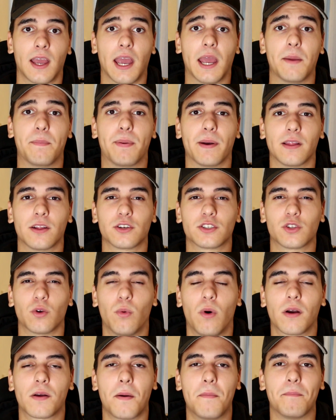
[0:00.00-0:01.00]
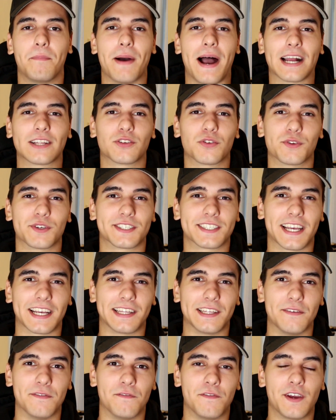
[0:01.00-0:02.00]
Hey pillars, and welcome back to the
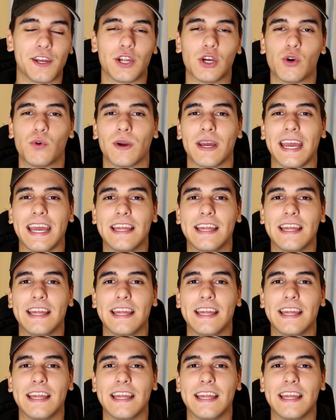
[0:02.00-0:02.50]
cycling video.